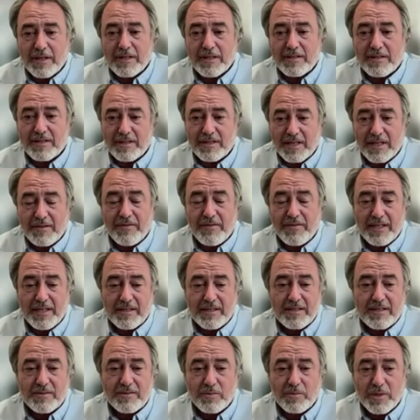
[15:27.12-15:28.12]
this
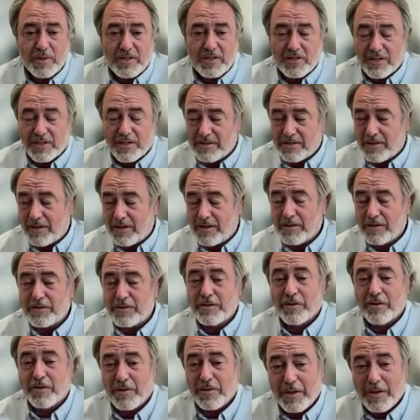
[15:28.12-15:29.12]
event, which is
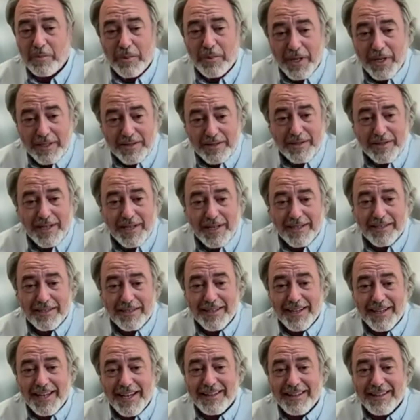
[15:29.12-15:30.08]
also unprecedented.